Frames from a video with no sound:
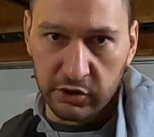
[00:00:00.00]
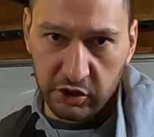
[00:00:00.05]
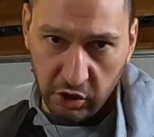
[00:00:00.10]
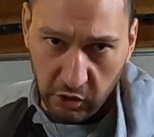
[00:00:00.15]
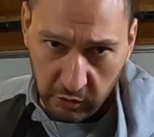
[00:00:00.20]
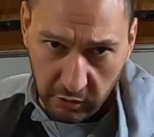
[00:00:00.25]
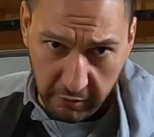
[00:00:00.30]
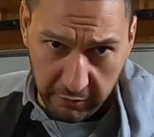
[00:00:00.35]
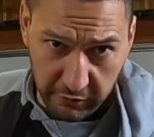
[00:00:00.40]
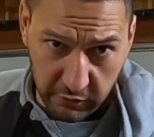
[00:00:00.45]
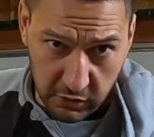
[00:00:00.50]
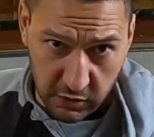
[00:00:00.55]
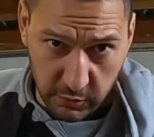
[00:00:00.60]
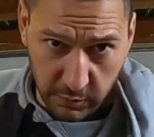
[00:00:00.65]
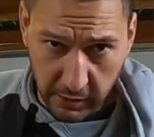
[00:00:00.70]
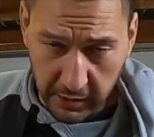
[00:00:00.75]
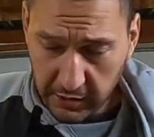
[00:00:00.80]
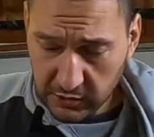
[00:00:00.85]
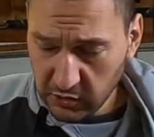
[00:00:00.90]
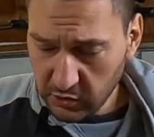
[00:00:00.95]
show you a few
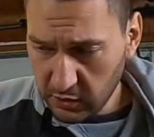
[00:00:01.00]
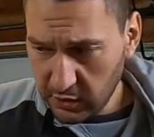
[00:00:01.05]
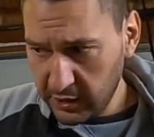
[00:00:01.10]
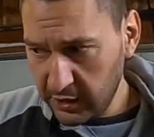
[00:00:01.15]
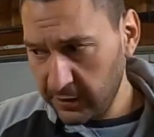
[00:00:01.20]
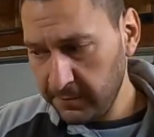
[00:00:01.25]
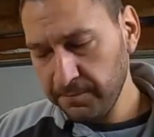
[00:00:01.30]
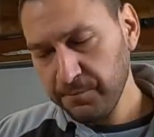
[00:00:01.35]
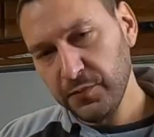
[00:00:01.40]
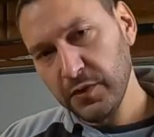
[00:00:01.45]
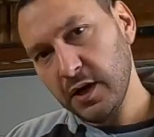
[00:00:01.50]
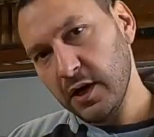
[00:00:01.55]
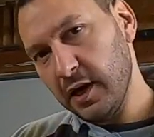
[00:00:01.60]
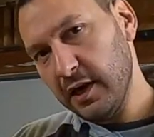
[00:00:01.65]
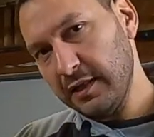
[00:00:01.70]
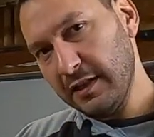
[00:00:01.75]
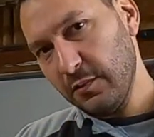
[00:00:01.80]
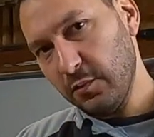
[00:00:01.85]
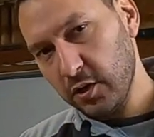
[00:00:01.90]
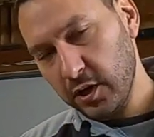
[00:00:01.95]
spots on it,
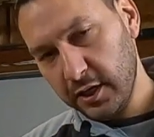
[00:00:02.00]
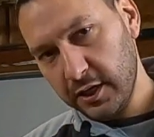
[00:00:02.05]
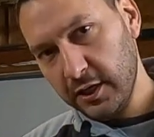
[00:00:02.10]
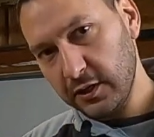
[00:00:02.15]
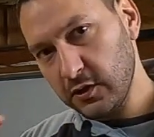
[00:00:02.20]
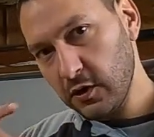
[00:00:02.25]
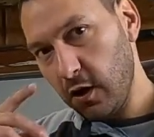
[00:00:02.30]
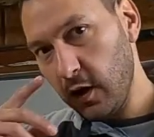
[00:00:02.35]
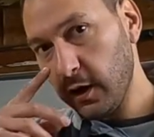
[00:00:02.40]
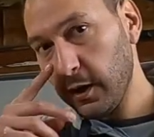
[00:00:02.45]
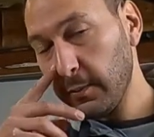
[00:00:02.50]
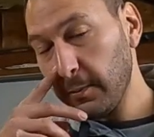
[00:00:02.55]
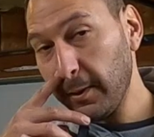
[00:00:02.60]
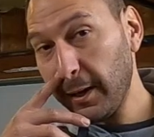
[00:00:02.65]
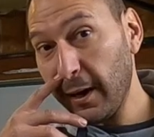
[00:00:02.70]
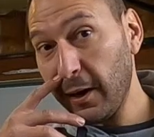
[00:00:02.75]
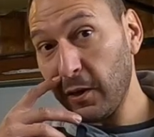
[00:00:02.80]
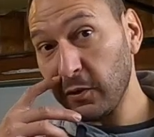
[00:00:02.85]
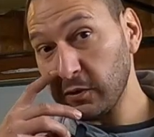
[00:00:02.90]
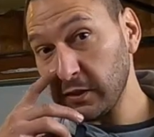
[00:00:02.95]
and then we're going to talk
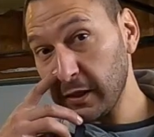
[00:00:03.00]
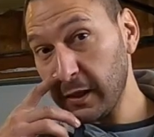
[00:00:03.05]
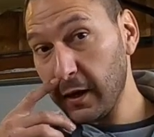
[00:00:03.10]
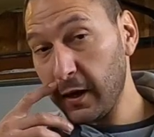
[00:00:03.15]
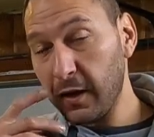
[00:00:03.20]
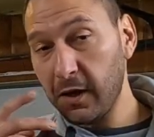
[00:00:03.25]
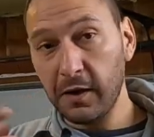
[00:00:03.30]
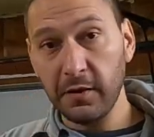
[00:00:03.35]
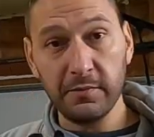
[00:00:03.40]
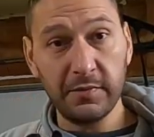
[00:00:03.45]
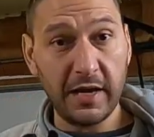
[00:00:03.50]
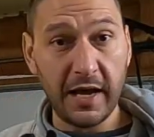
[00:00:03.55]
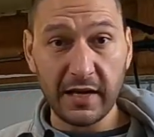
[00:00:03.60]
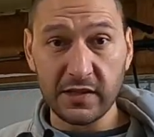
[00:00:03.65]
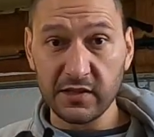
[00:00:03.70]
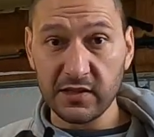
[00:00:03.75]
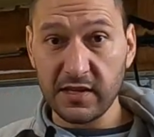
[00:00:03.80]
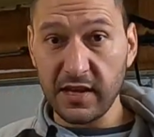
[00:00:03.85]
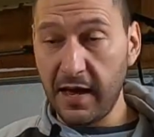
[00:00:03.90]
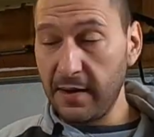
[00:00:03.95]
about
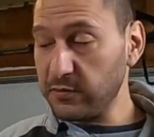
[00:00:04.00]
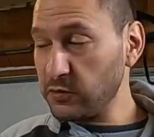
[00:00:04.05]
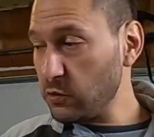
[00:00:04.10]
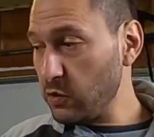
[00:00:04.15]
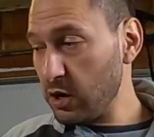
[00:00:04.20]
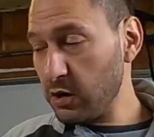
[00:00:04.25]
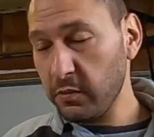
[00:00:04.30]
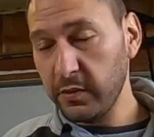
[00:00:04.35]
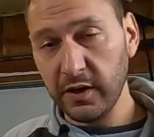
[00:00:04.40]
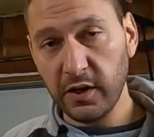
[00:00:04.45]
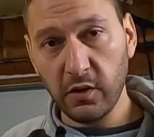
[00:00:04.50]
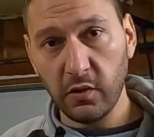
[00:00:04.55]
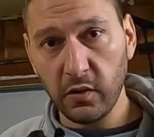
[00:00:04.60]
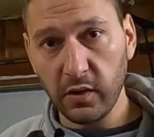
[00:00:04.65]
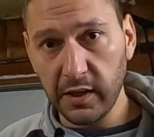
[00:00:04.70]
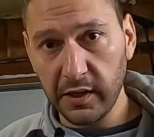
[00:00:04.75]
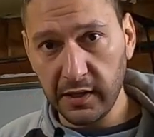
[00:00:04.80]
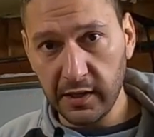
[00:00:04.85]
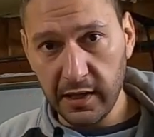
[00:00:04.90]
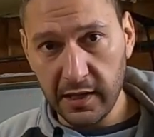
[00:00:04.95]
next steps. Where are we
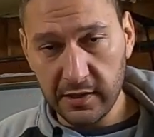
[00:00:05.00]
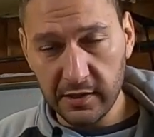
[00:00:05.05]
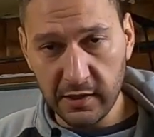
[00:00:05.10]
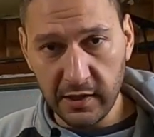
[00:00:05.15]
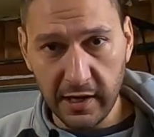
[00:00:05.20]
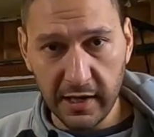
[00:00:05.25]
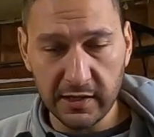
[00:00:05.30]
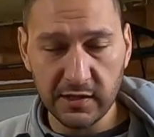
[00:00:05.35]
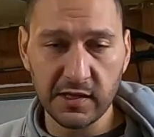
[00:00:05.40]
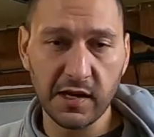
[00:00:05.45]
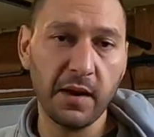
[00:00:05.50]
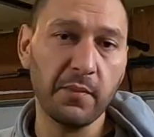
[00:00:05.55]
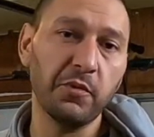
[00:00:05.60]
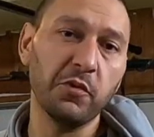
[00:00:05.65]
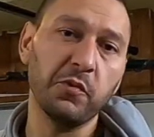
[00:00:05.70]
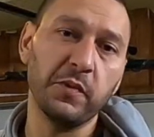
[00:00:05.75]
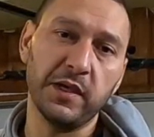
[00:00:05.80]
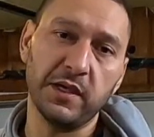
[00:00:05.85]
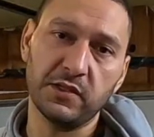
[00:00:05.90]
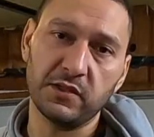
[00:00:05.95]
going in the next
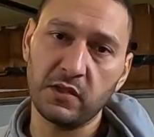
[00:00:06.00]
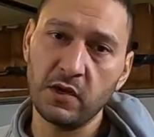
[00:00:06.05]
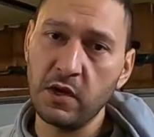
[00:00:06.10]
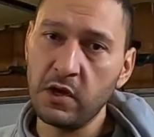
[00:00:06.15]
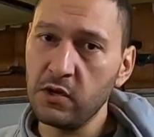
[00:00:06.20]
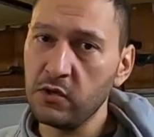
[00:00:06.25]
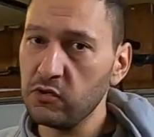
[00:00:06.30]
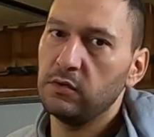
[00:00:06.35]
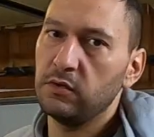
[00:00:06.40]
couple weeks?